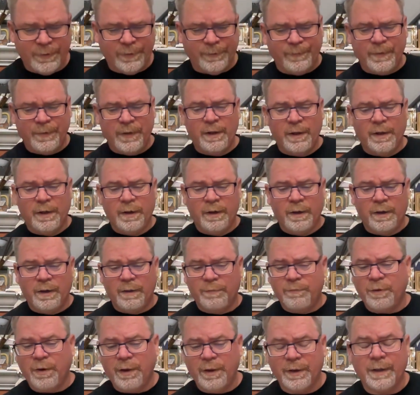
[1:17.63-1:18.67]
I'm
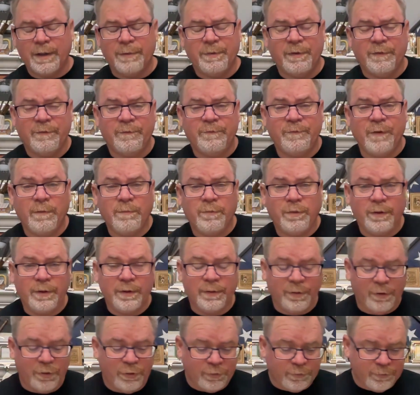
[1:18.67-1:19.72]
probably going to be
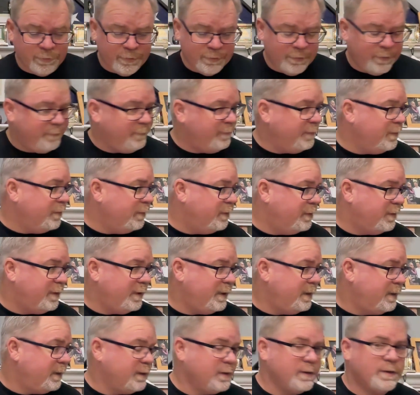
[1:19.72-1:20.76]
fumbling through a few
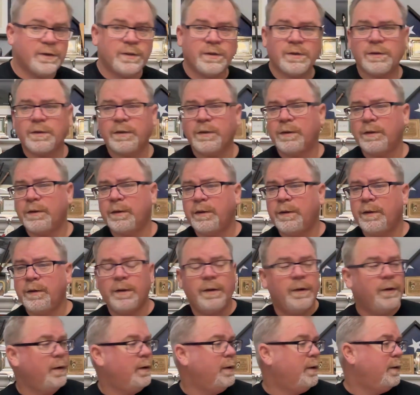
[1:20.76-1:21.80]
things.
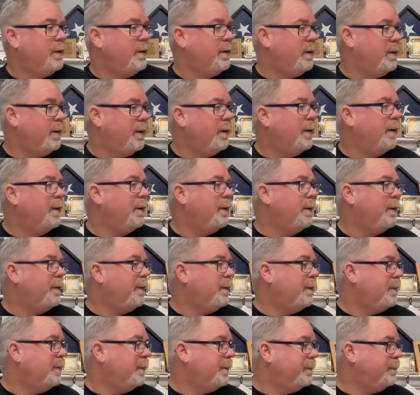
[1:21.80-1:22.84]

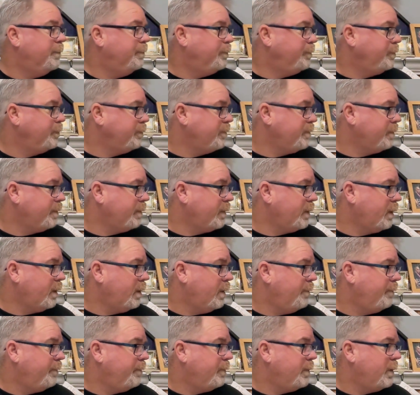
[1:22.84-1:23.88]
And
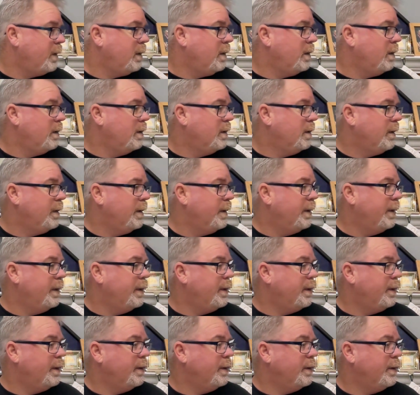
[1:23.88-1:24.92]

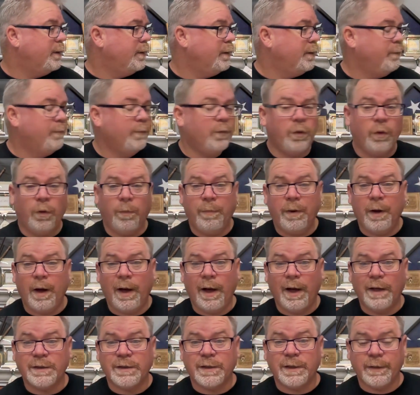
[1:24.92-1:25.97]
a little
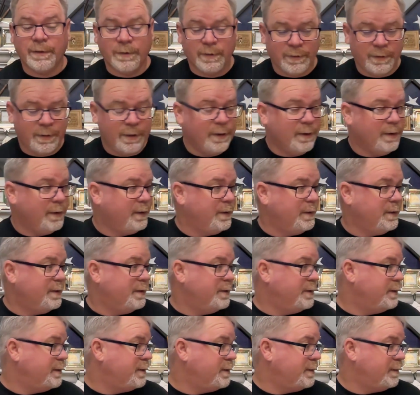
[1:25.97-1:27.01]
pause here and there
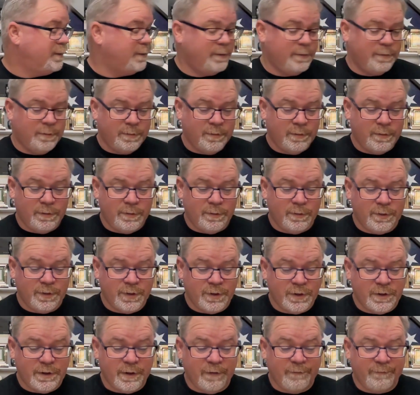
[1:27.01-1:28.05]
because there's
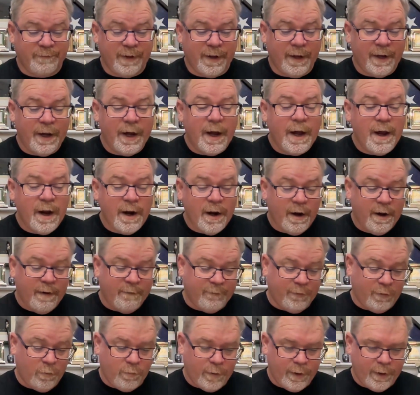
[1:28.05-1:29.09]
stuff
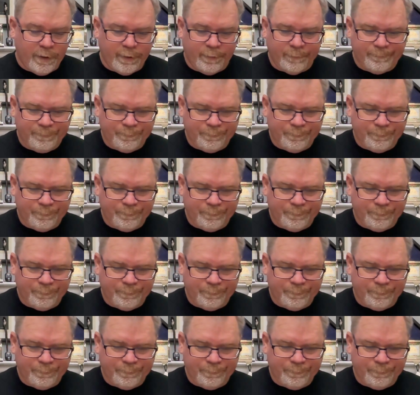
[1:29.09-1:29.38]
everywhere.